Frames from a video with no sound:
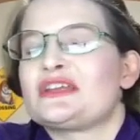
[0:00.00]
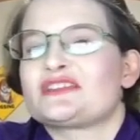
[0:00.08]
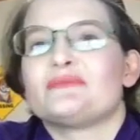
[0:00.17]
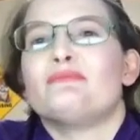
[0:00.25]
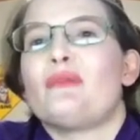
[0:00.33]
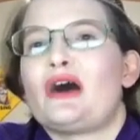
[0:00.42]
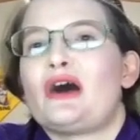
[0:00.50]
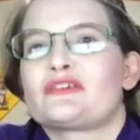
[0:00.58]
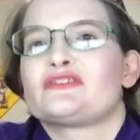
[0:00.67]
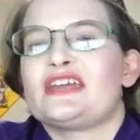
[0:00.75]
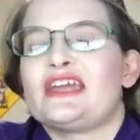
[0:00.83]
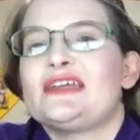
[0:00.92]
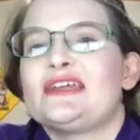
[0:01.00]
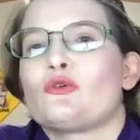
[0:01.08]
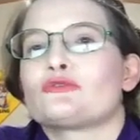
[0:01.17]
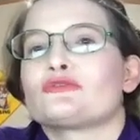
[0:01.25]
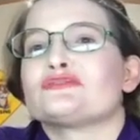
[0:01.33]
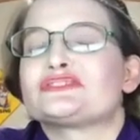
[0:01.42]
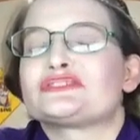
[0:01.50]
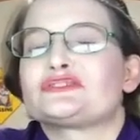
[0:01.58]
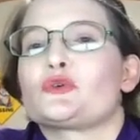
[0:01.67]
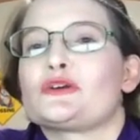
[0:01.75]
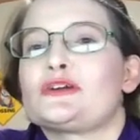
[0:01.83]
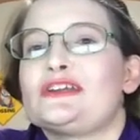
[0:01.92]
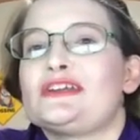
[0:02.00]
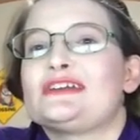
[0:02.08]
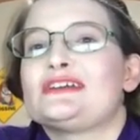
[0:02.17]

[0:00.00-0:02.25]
It's a modern day horror story.